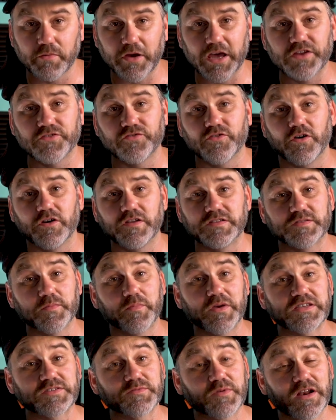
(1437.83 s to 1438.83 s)
Patreon is the
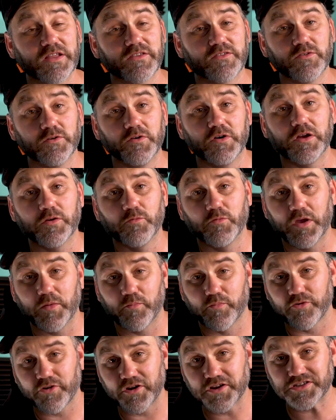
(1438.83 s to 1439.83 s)
best way to do it. We
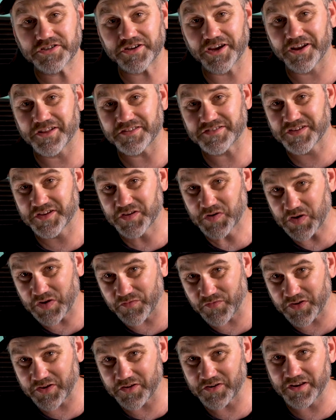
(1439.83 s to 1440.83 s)
appreciate it
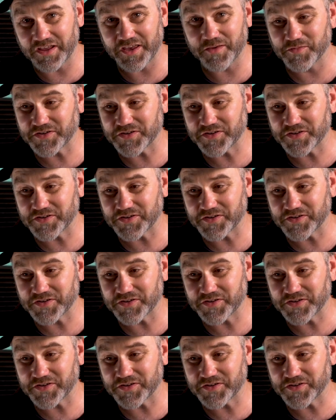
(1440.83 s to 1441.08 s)
significantly.